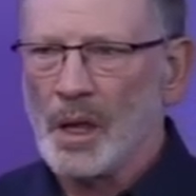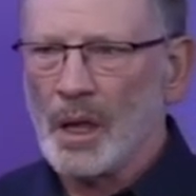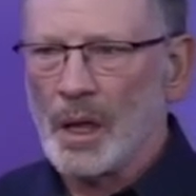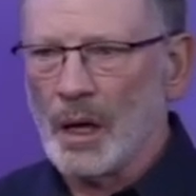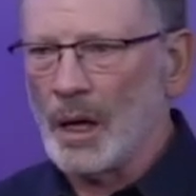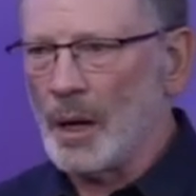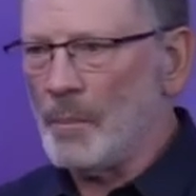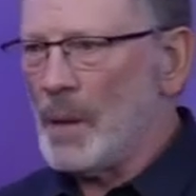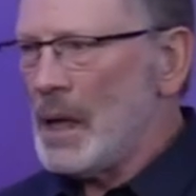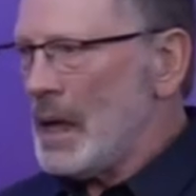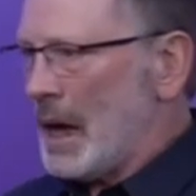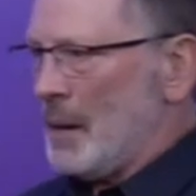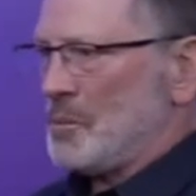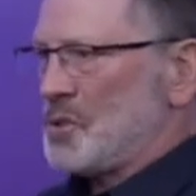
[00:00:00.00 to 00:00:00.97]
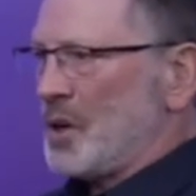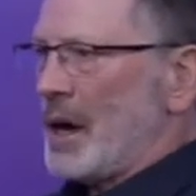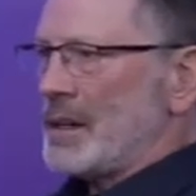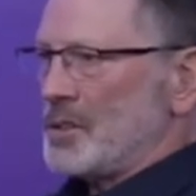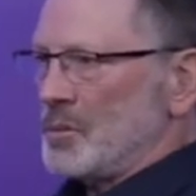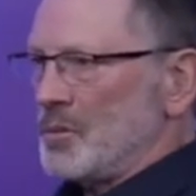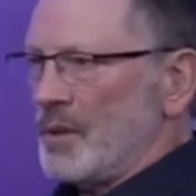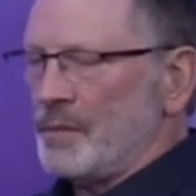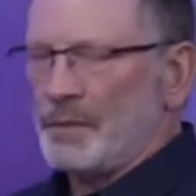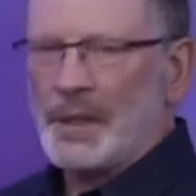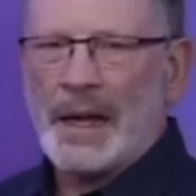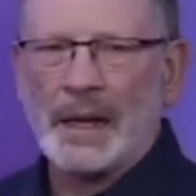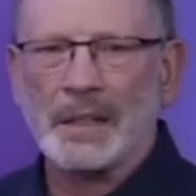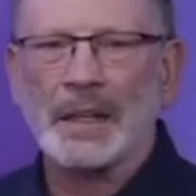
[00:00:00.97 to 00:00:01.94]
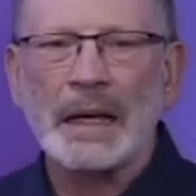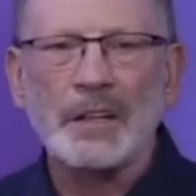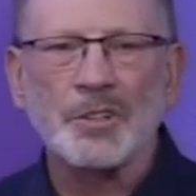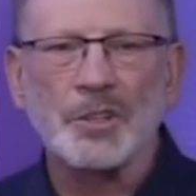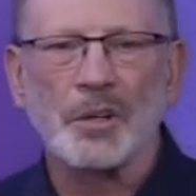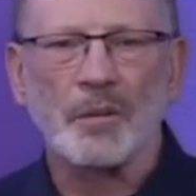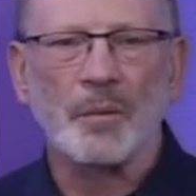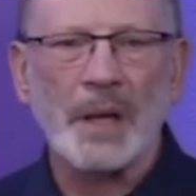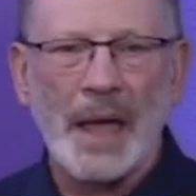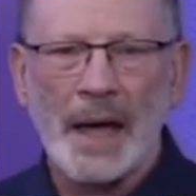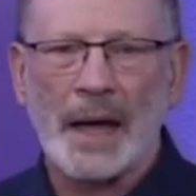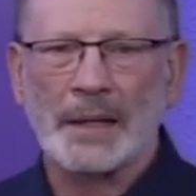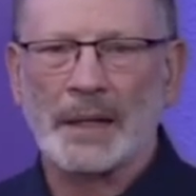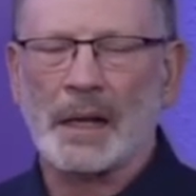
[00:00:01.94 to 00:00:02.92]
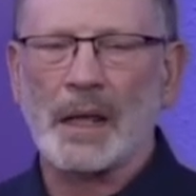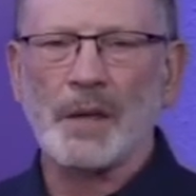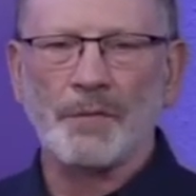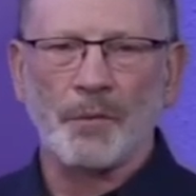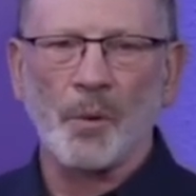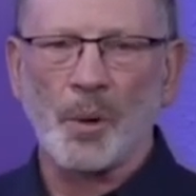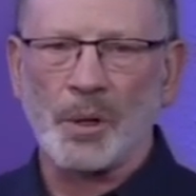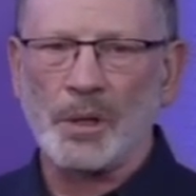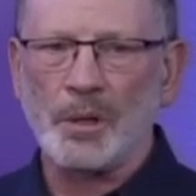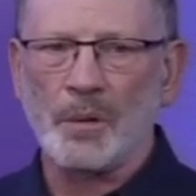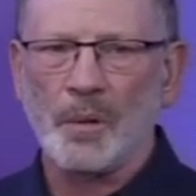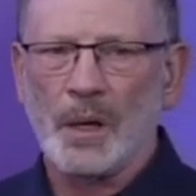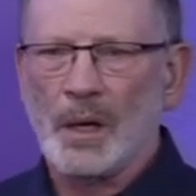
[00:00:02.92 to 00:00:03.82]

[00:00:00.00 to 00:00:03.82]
Um, I'm trying to reflect ancient reality for you.